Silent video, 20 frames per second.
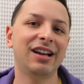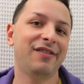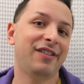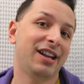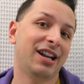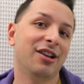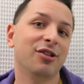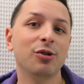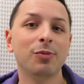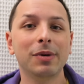I've
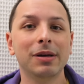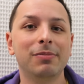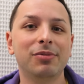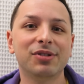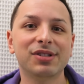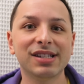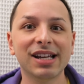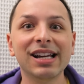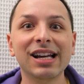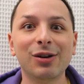had other
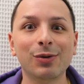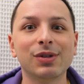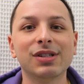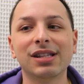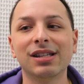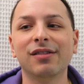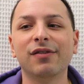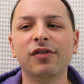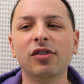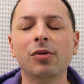people say I
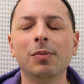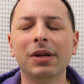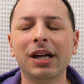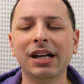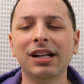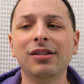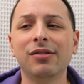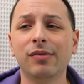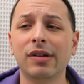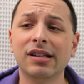was in the film, but
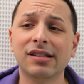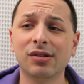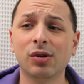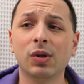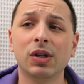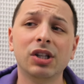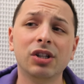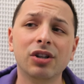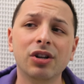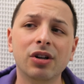I didn't
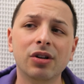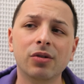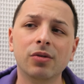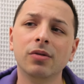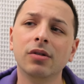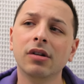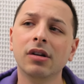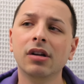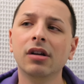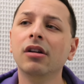necessarily
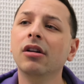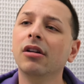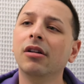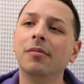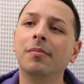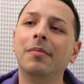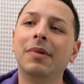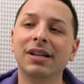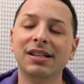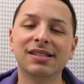know
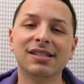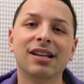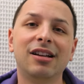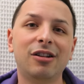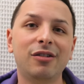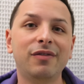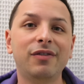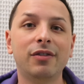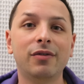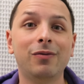
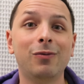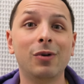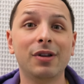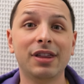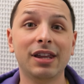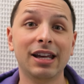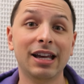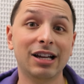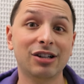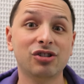myself of
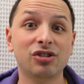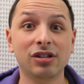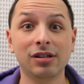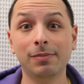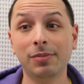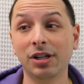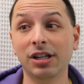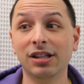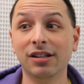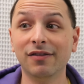what they
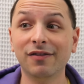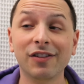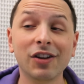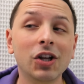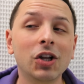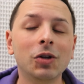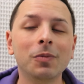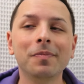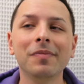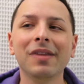actually put in the
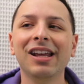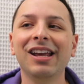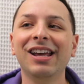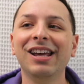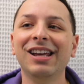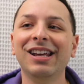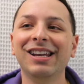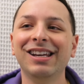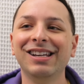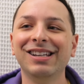film.
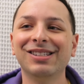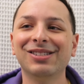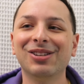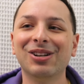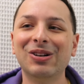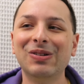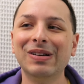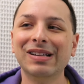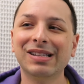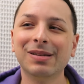
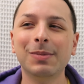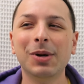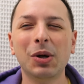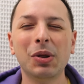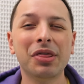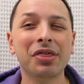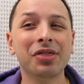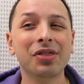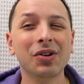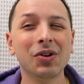So it's
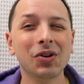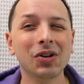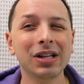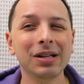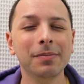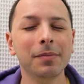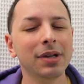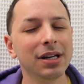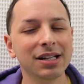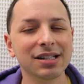about
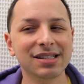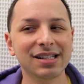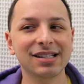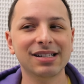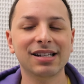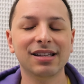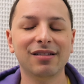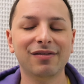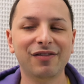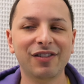30 minutes
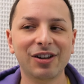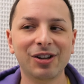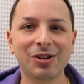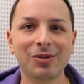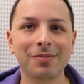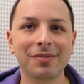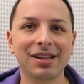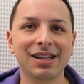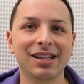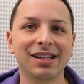into the
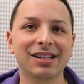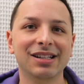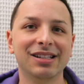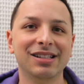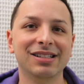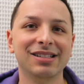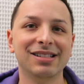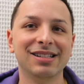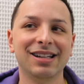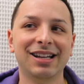film,
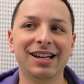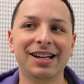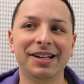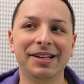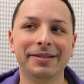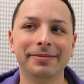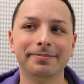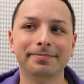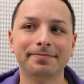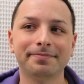and
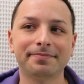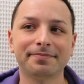uh,